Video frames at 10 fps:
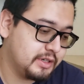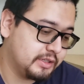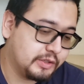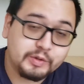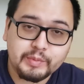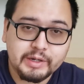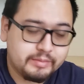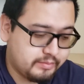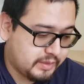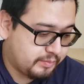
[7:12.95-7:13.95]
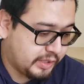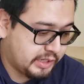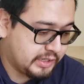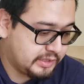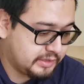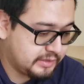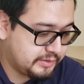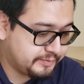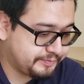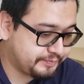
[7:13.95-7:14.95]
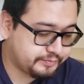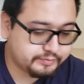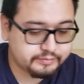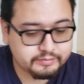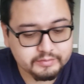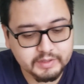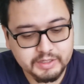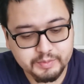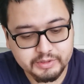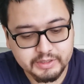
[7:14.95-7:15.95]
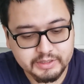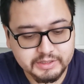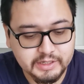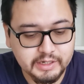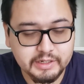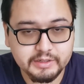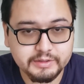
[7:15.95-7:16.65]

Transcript: They were my, my buddy. Let's put that aside.